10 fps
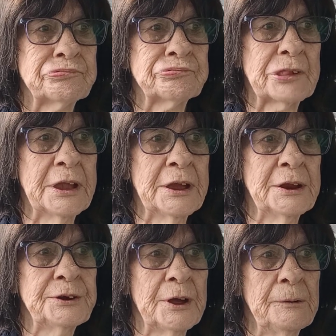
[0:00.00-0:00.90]

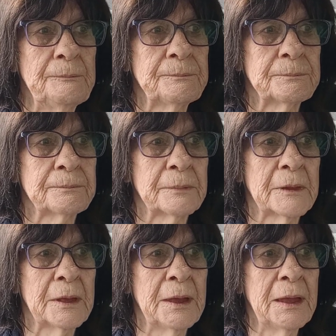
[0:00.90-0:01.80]
and
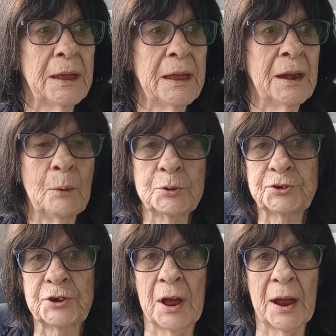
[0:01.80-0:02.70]
I
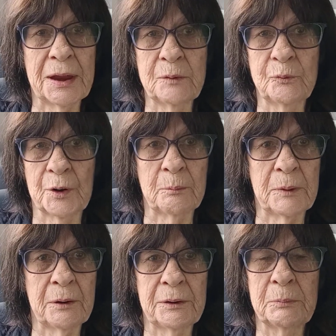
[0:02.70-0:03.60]
was naive when I
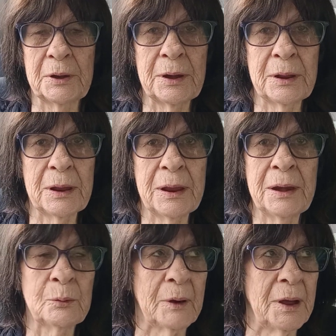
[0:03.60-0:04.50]
married him.
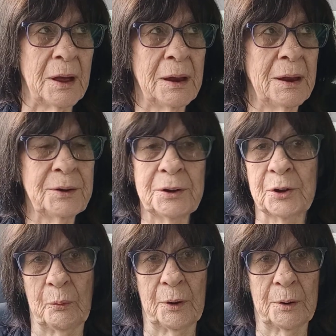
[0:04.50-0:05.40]
Anyway, I didn't
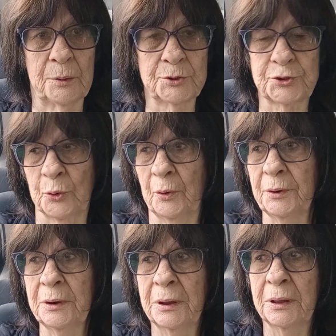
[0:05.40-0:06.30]
know what I was doing.
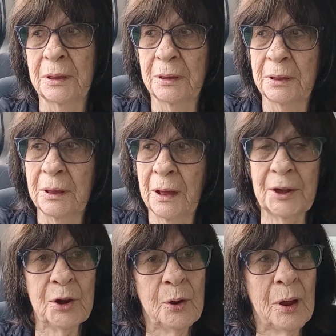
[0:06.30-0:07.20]
I
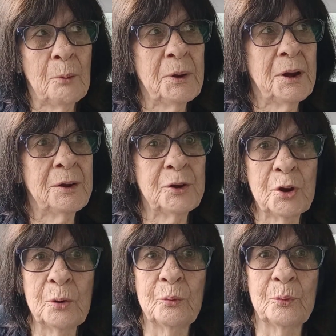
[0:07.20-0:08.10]

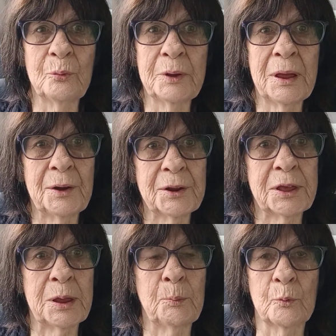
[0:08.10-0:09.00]
knew we had to
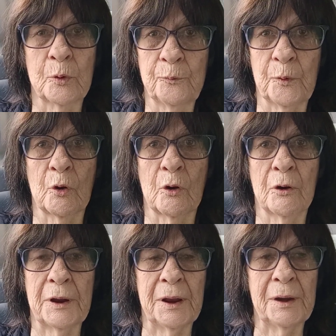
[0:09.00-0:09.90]
keep a roof over our
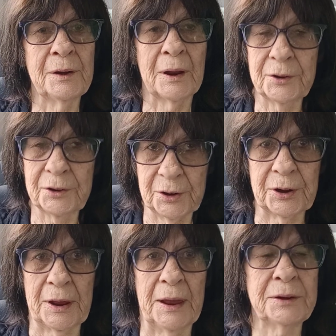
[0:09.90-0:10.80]
head, and I did that.